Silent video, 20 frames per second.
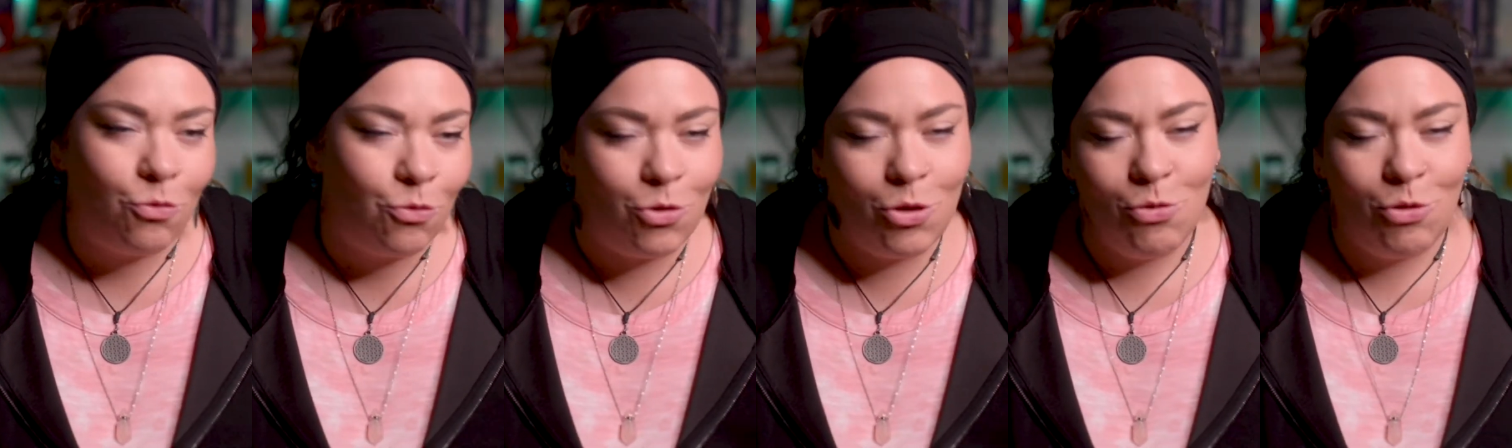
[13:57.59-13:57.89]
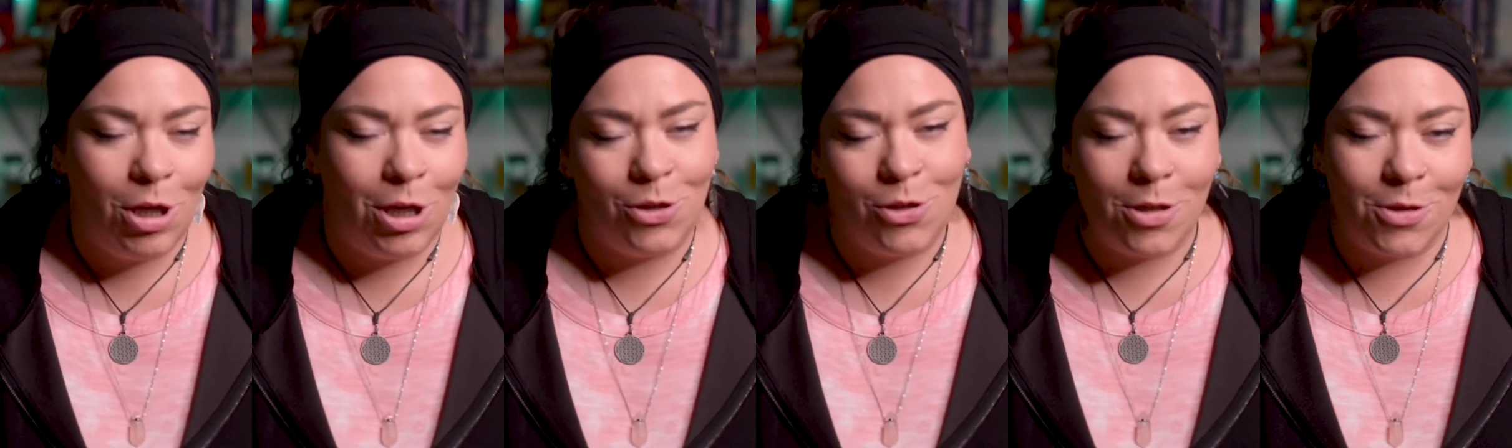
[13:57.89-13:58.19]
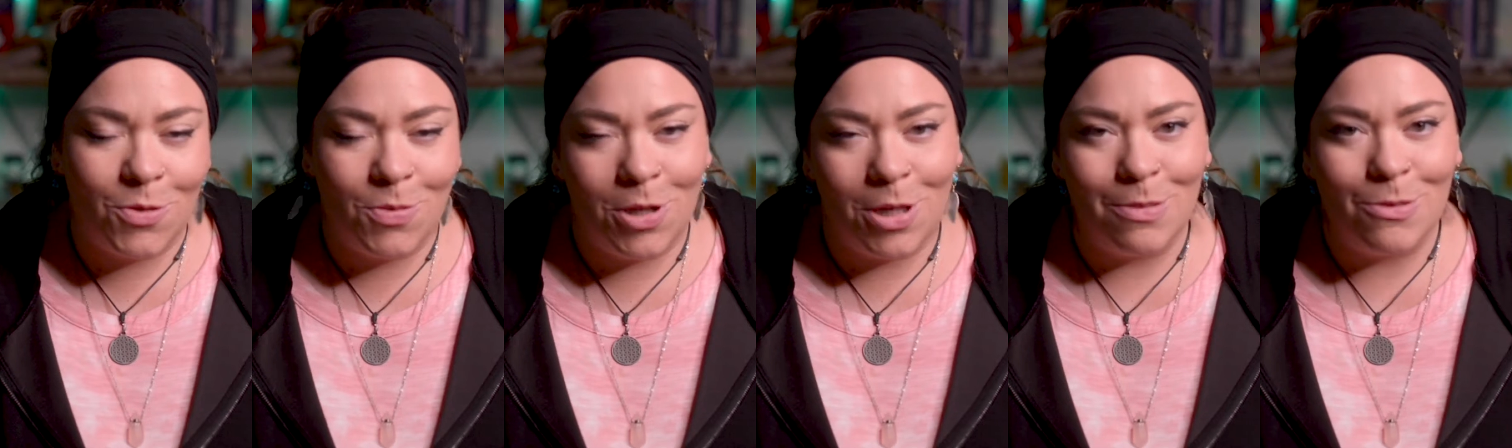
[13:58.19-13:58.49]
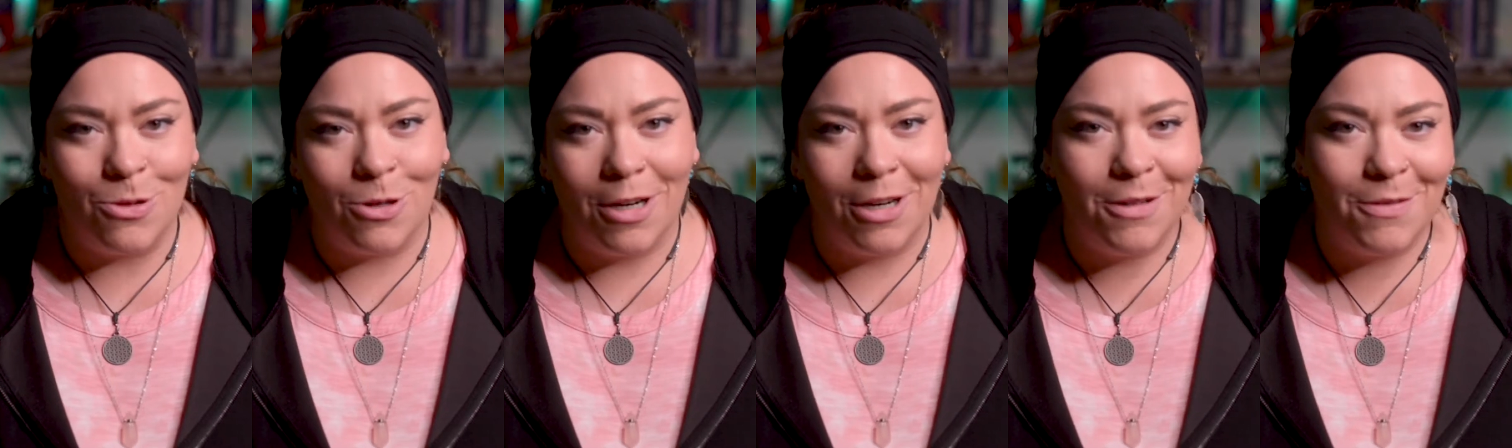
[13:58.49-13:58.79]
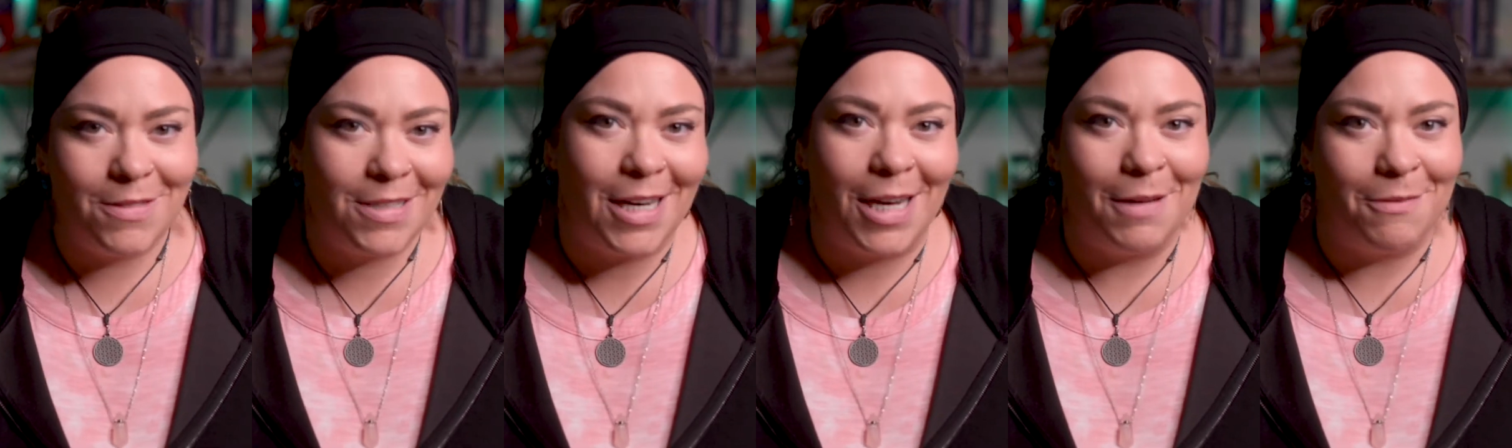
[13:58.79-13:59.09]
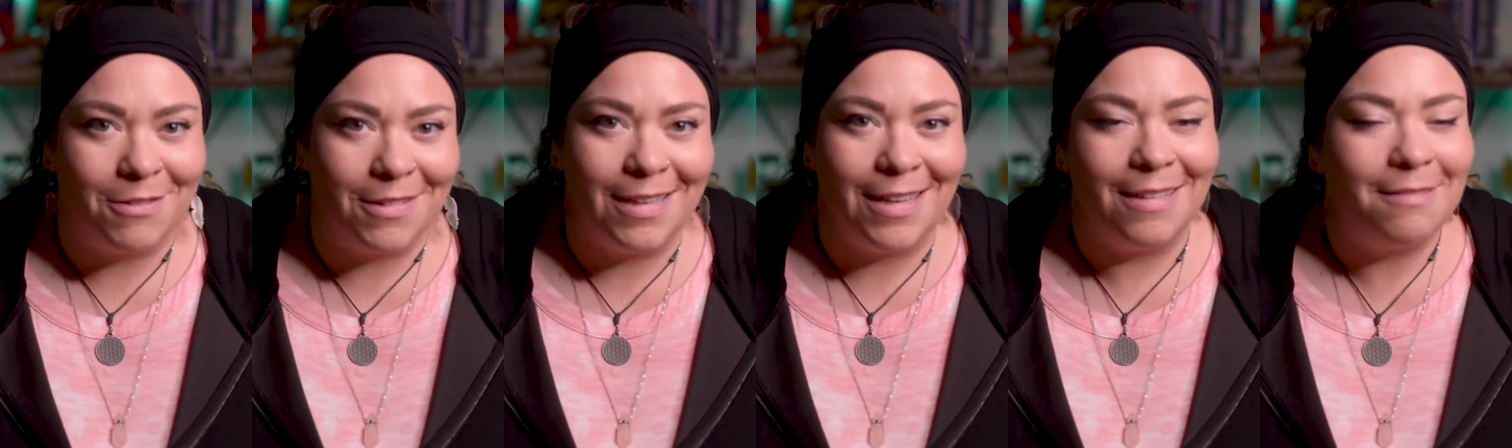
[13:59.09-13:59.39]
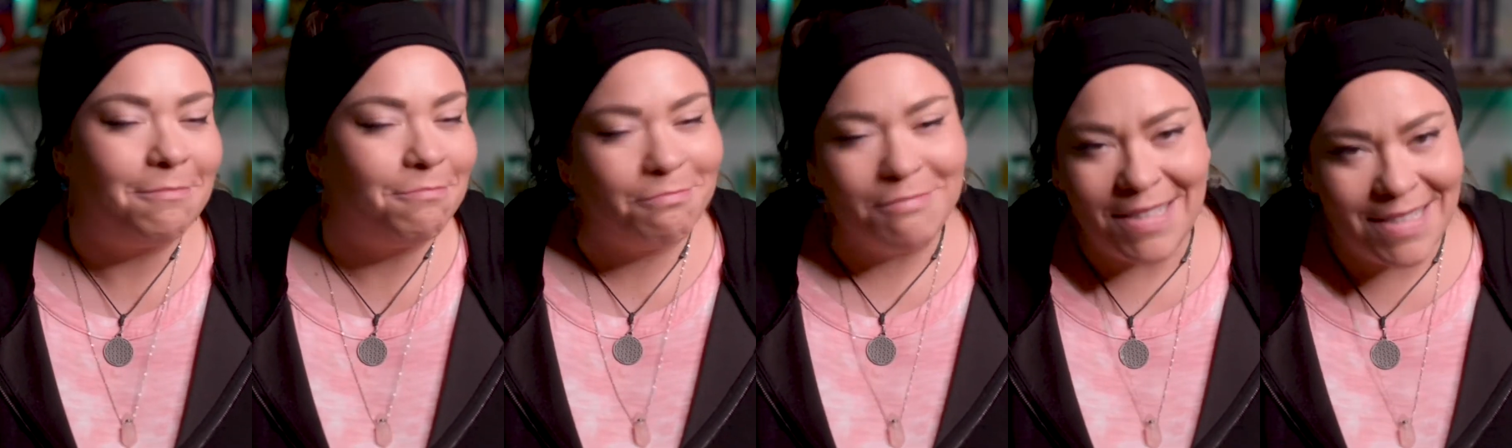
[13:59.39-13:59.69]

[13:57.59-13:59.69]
you can't talk to me anymore. I don't have time for that.